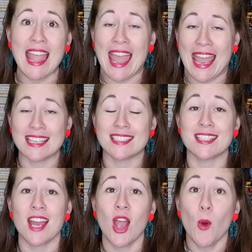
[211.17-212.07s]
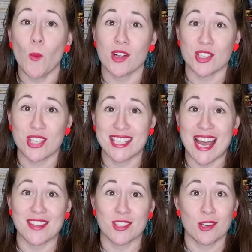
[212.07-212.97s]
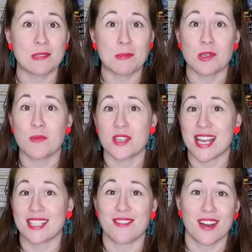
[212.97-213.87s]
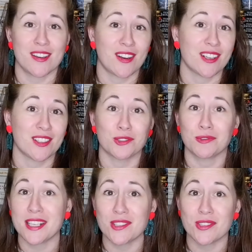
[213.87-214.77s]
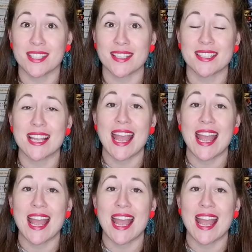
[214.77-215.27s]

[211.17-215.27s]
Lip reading: And while she's at this hospital, which has very little resources,